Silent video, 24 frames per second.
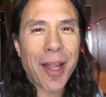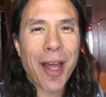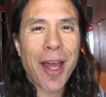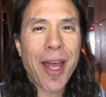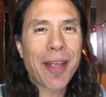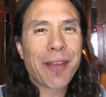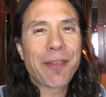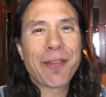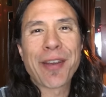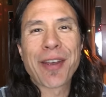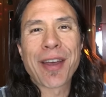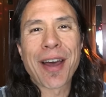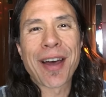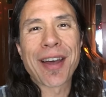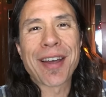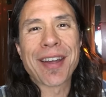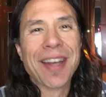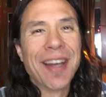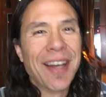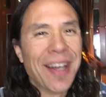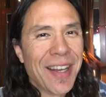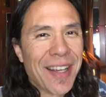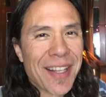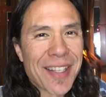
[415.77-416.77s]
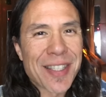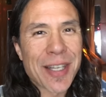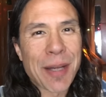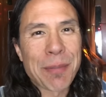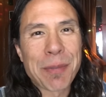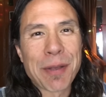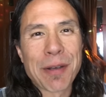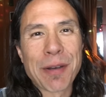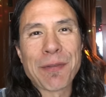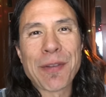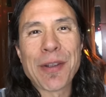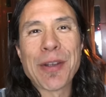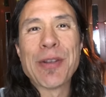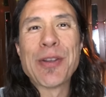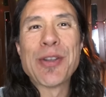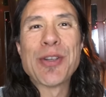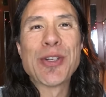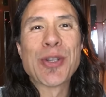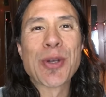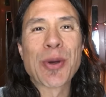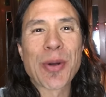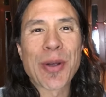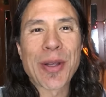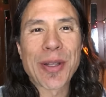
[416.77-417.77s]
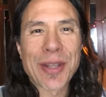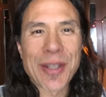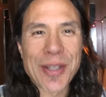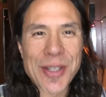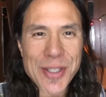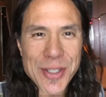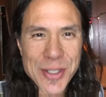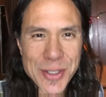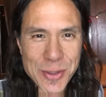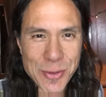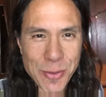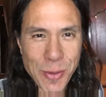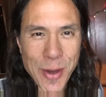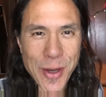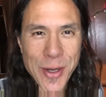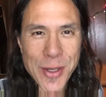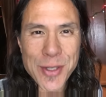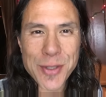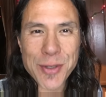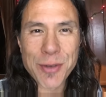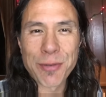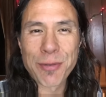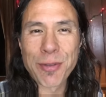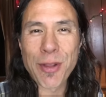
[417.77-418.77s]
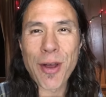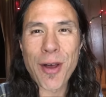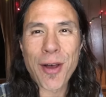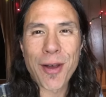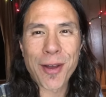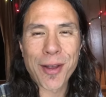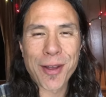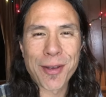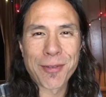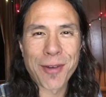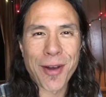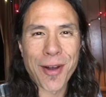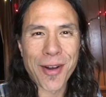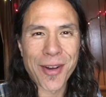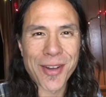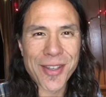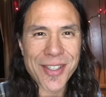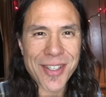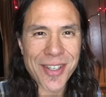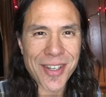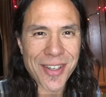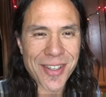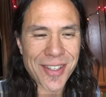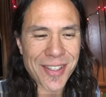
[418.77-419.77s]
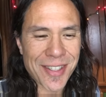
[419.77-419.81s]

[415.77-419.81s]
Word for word: like if you got something, if you enjoyed this strange vlog of ours here